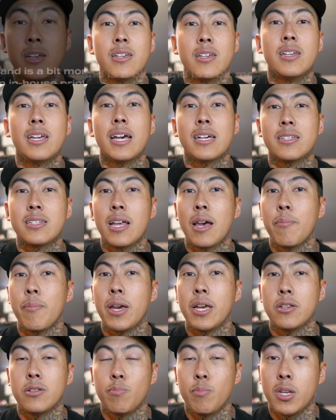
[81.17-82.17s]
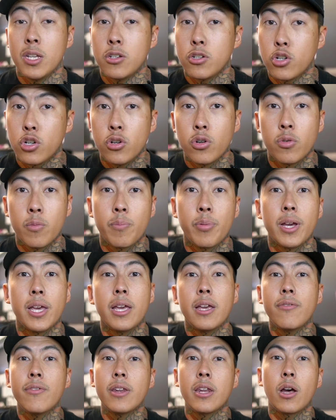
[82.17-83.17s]
Yes, that may be true, but
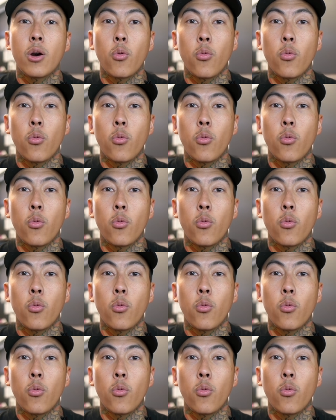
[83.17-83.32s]
even though